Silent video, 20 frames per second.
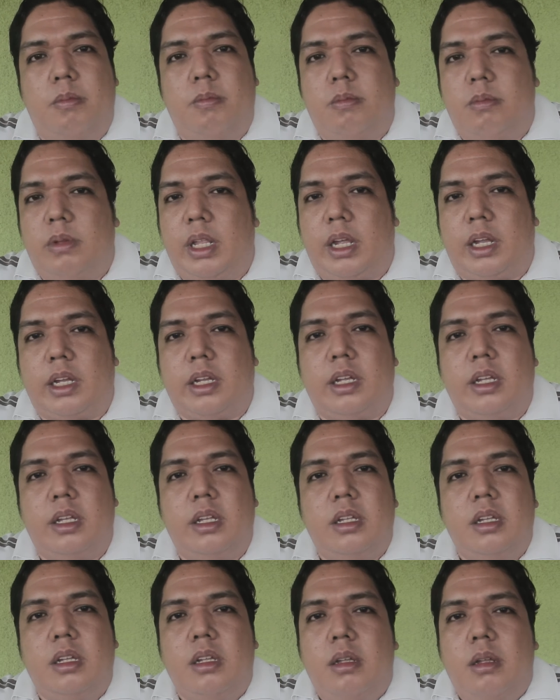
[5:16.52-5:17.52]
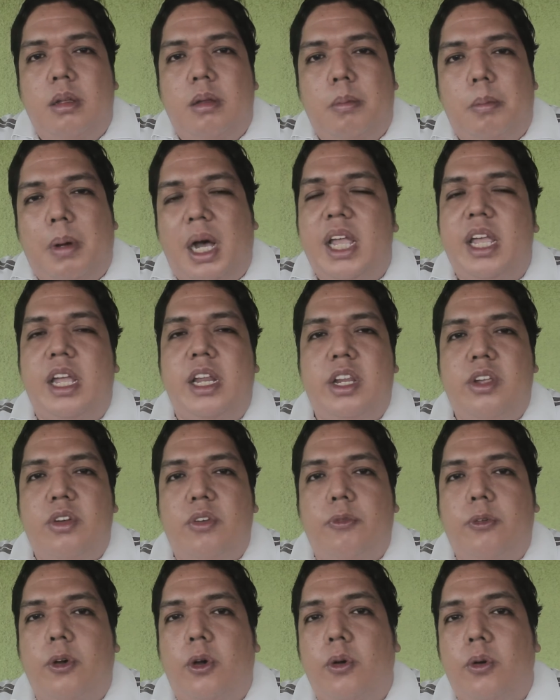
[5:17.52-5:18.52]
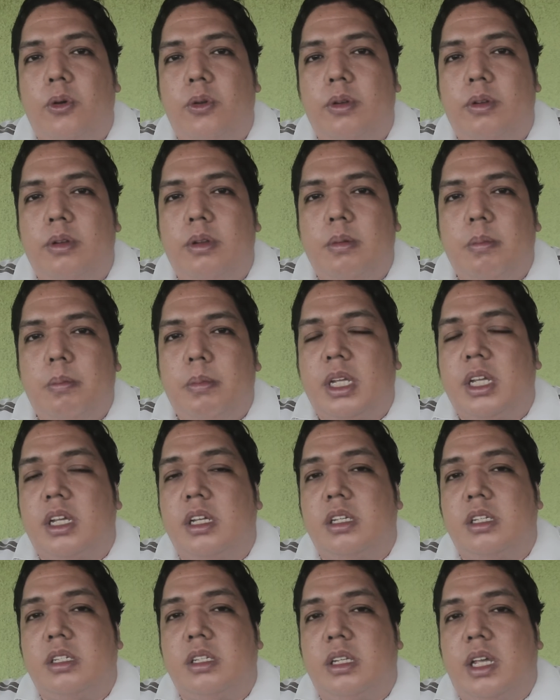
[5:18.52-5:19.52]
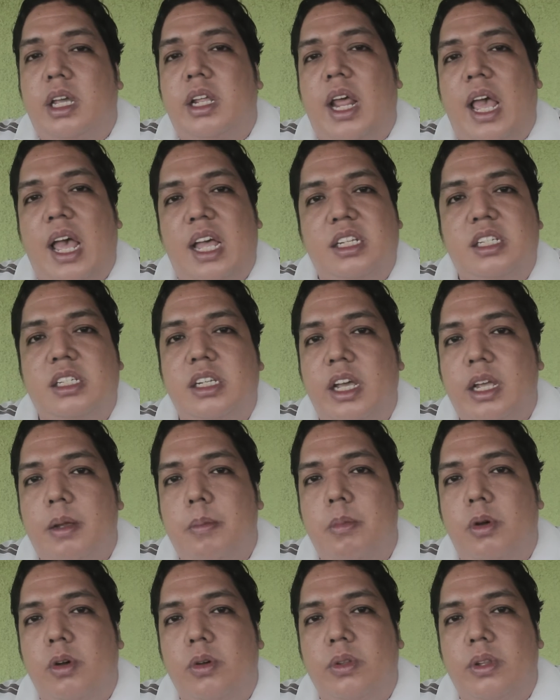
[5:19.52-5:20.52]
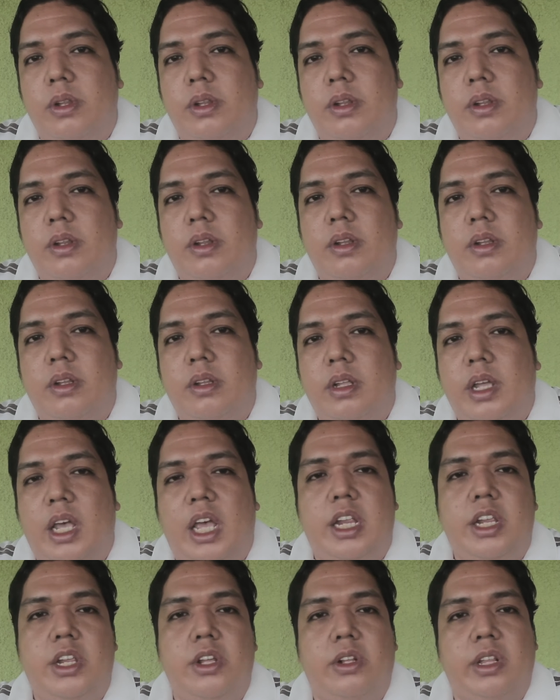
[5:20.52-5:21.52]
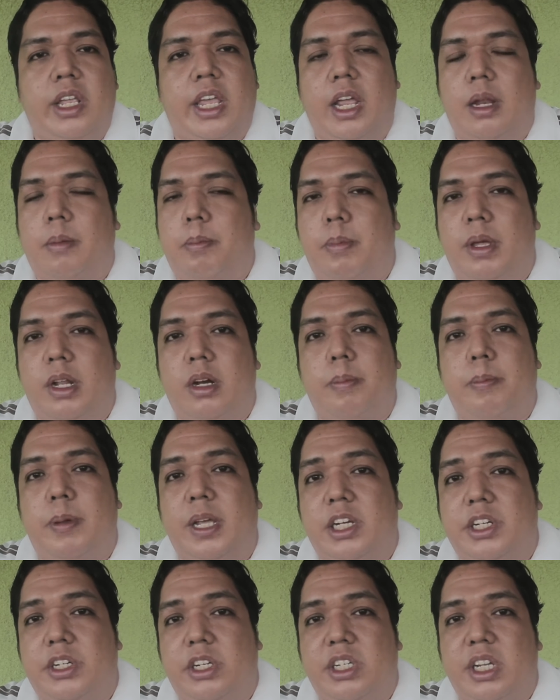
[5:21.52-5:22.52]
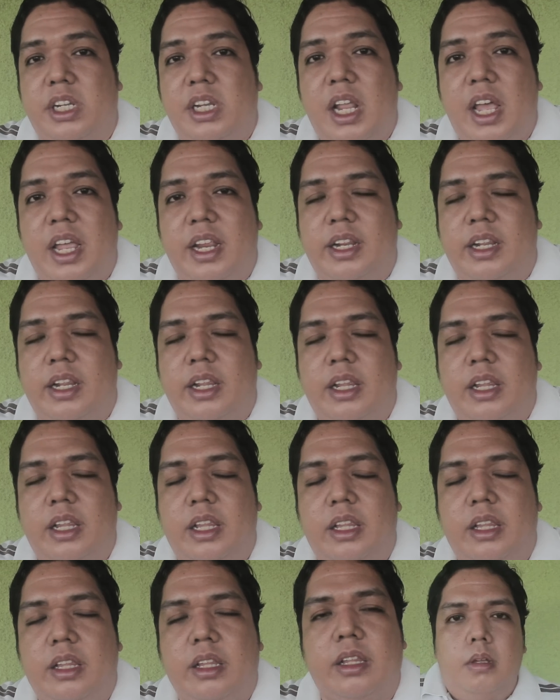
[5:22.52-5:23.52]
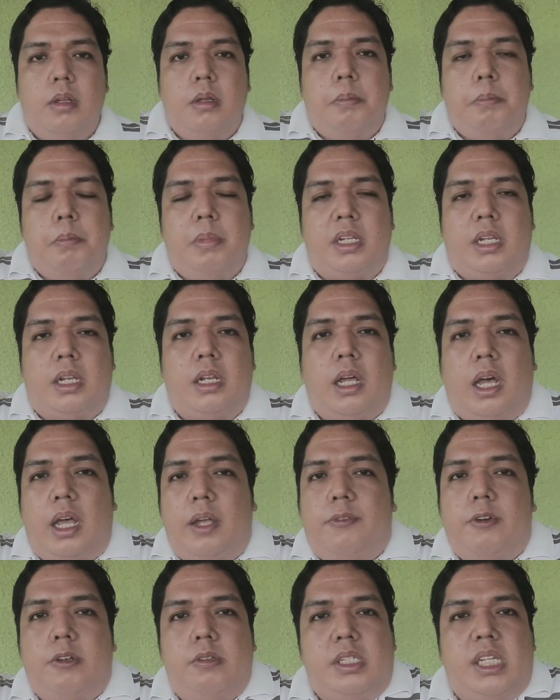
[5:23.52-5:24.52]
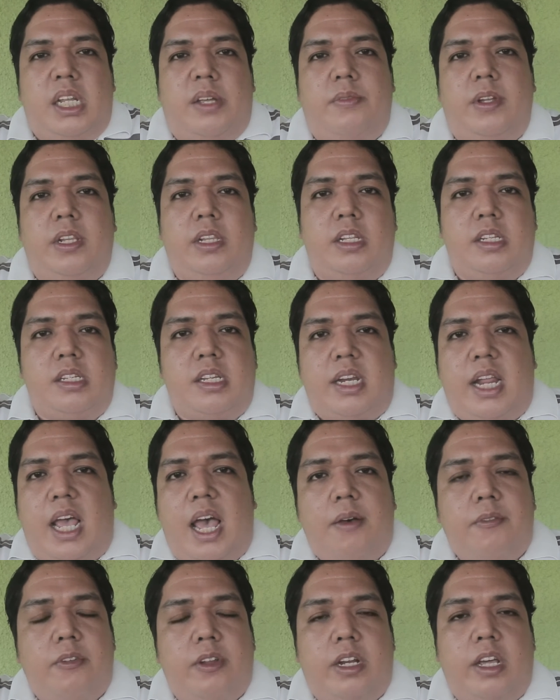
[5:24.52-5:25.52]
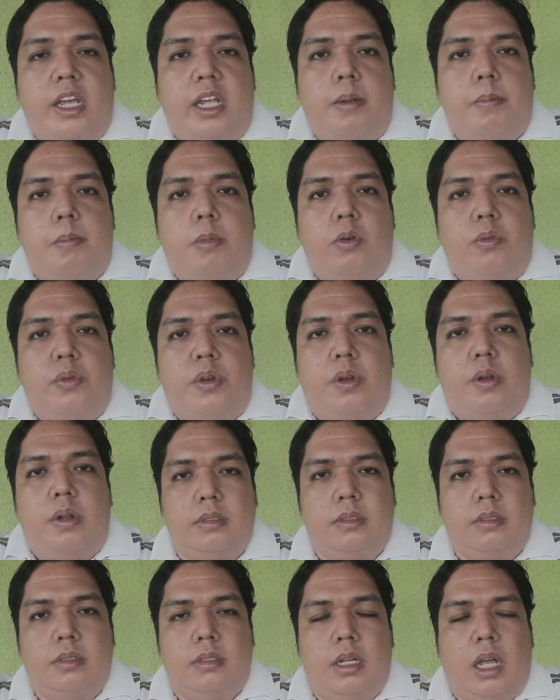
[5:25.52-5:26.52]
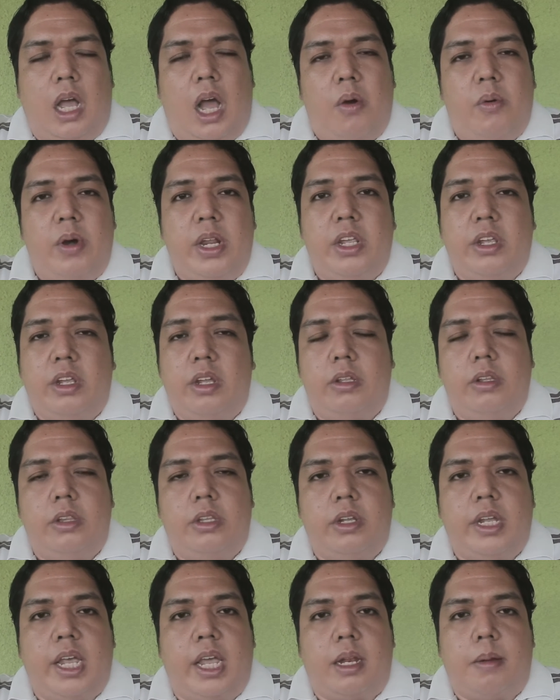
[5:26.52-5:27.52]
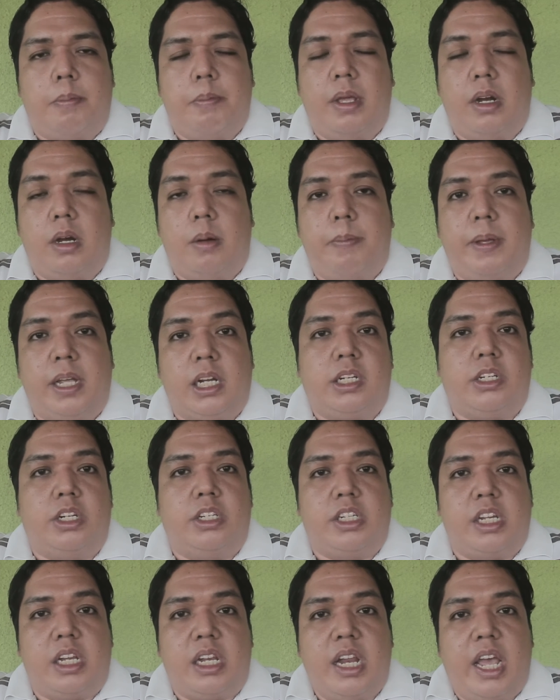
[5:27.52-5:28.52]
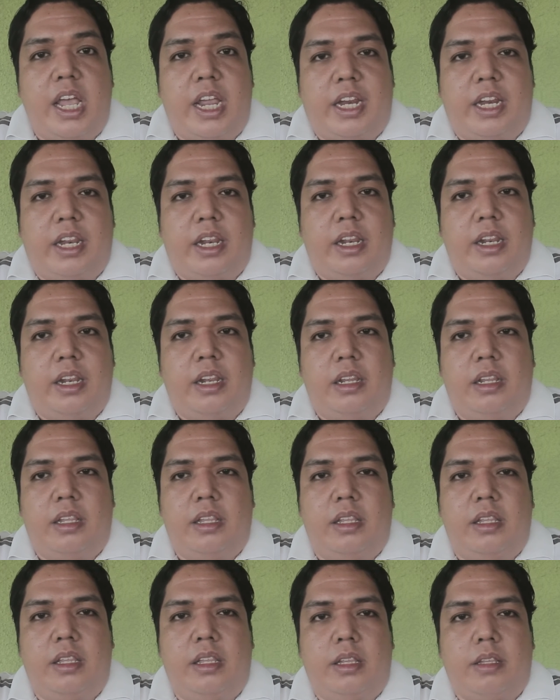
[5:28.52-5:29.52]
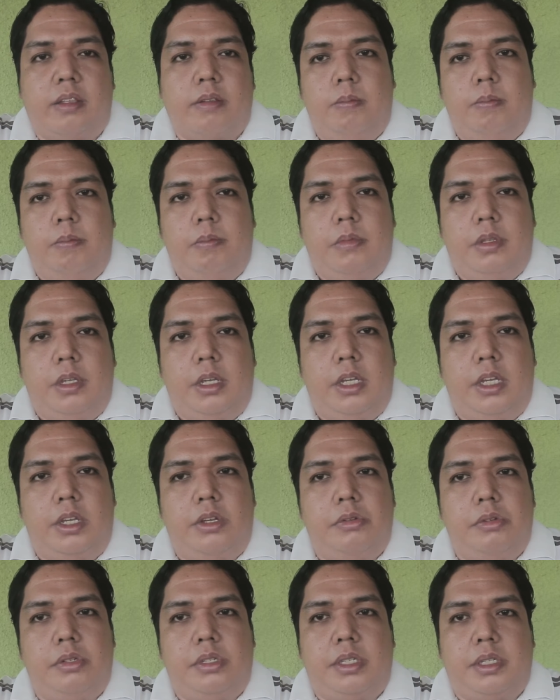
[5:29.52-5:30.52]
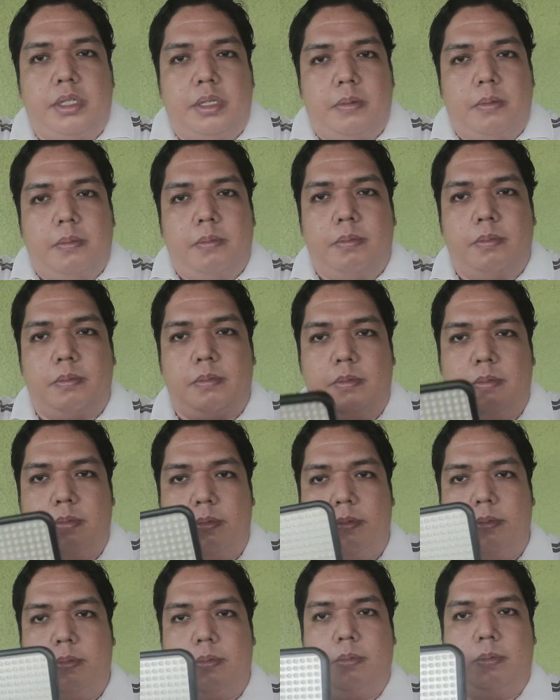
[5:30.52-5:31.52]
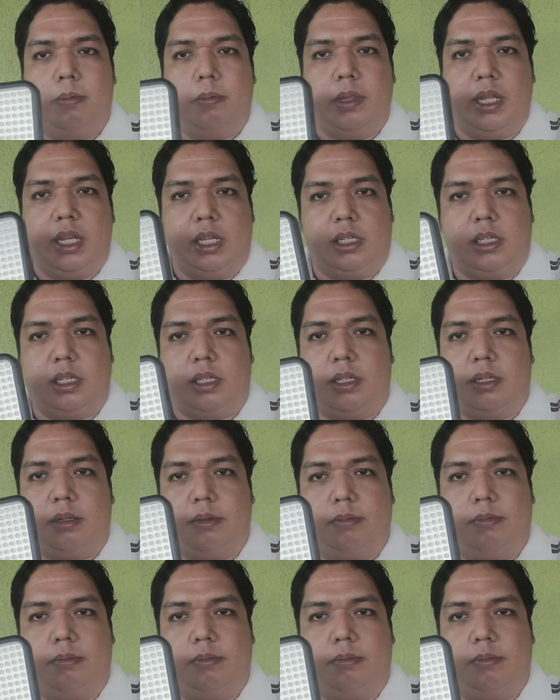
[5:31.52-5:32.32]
like buy a new phone because it has night mode and you'll get better pictures at night. But iPhone 7 doesn't have a night mode. How are you going to get better pictures at night? You use this.